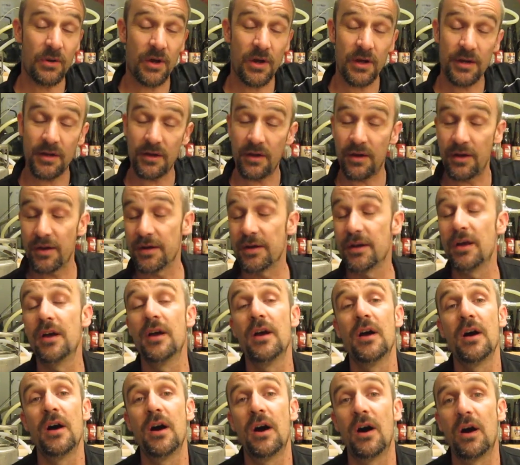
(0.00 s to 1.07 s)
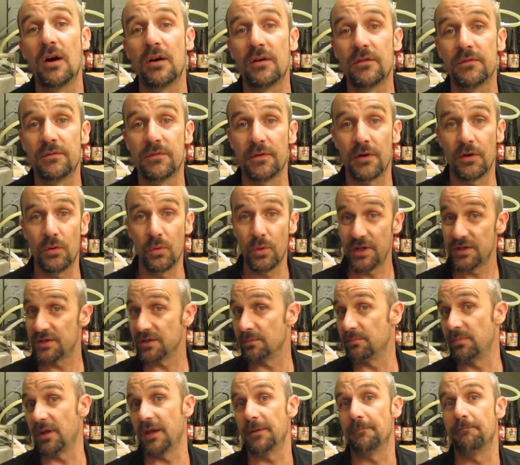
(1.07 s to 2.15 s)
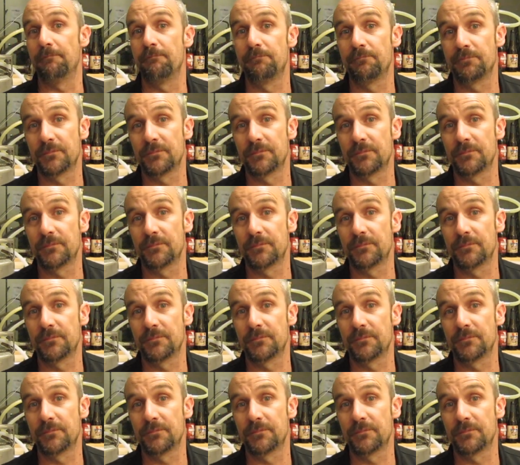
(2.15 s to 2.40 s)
guideline of a Weizen beer.